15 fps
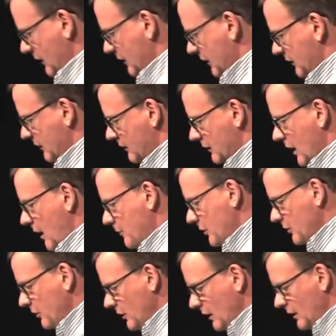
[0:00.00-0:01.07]
this as an
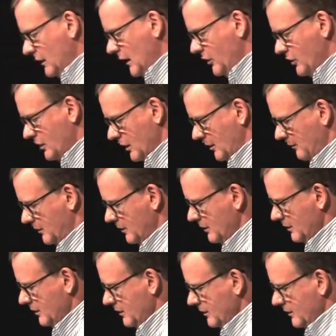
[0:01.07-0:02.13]
opportunity to teach them.
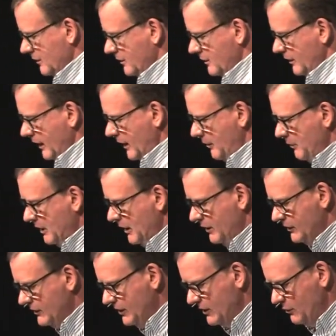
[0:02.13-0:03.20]
And he
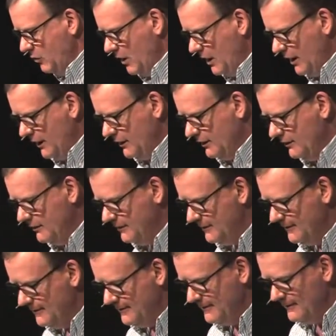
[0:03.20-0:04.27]
begins this way.
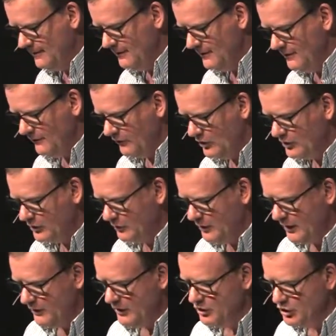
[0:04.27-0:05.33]
Verse
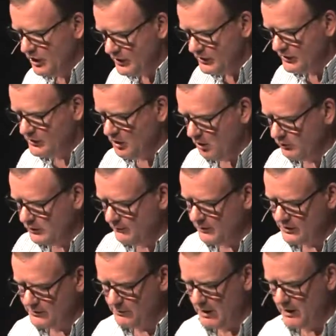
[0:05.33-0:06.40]
3 Then Jesus told them
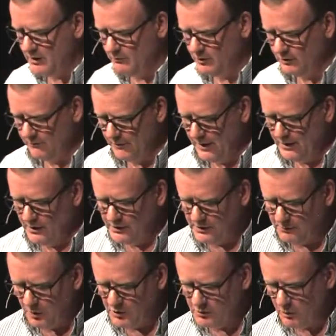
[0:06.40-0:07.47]
this parable
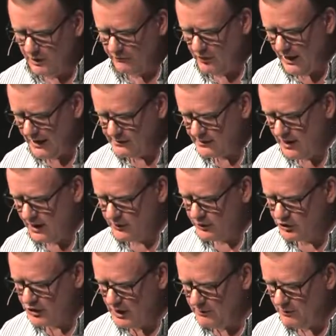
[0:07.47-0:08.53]
Suppose one of you has a hundred
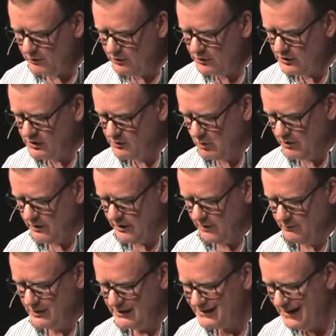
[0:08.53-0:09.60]
sheep and loses one of them.
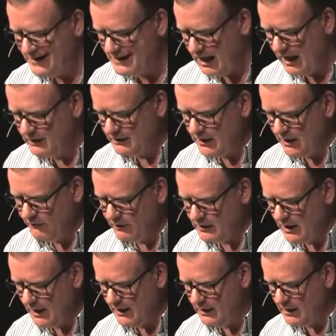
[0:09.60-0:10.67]
Does he not leave the
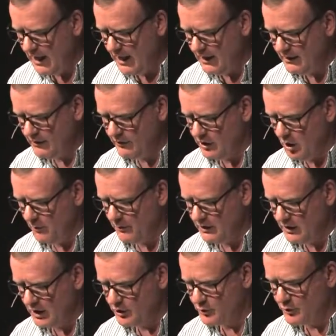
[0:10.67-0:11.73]
99 in the open
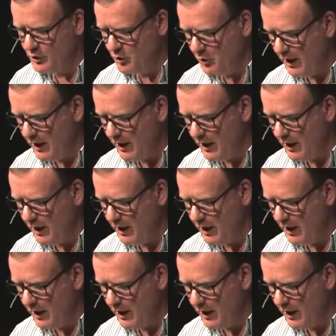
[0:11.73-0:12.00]
country and go